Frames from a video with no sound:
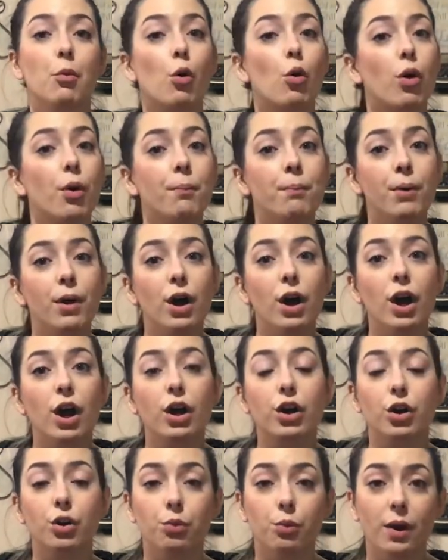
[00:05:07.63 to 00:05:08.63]
or a
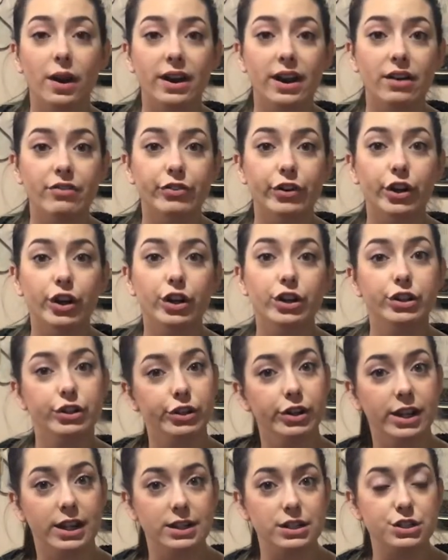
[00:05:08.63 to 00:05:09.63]
book or whatever
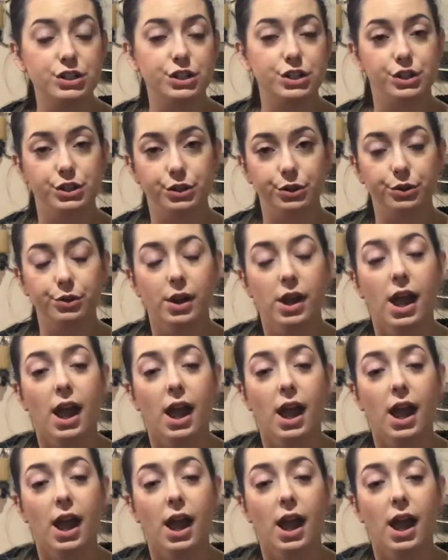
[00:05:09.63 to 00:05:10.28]
you're into.